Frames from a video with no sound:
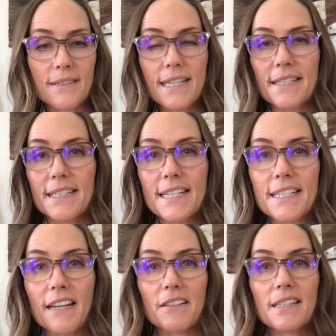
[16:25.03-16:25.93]
These
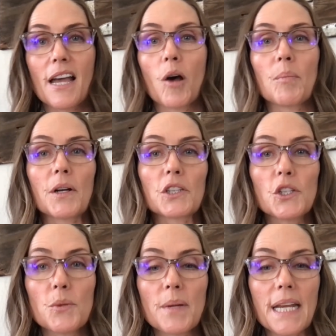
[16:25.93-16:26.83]
details help
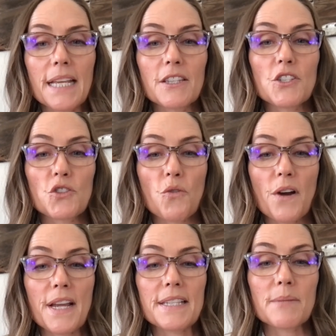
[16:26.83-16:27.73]
illuminate the
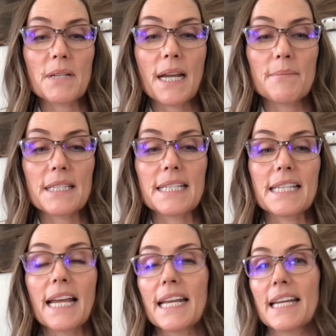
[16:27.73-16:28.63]
story. Sometimes the
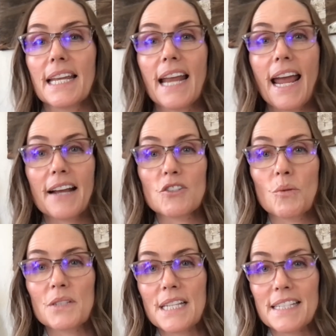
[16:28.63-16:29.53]
setting can act
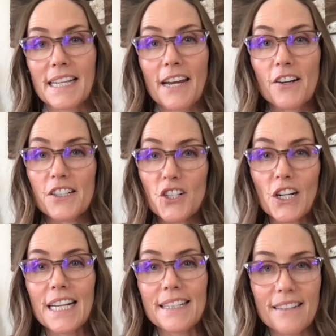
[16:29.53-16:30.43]
almost as a character
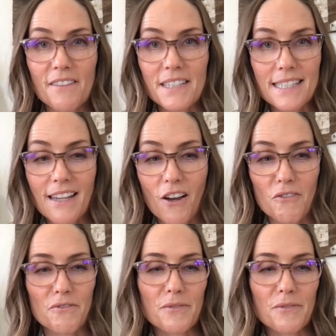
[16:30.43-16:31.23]
in and of itself.